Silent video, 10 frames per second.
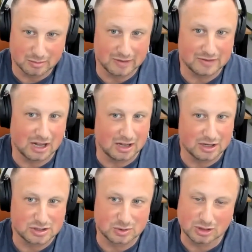but I've not
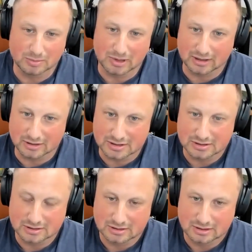lost 20
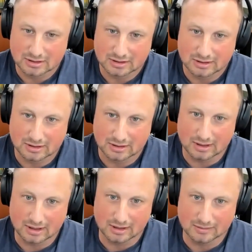pounds
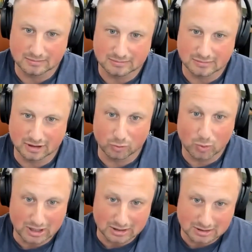of
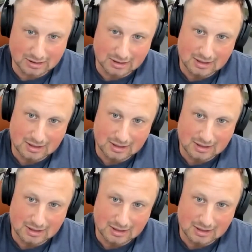weight.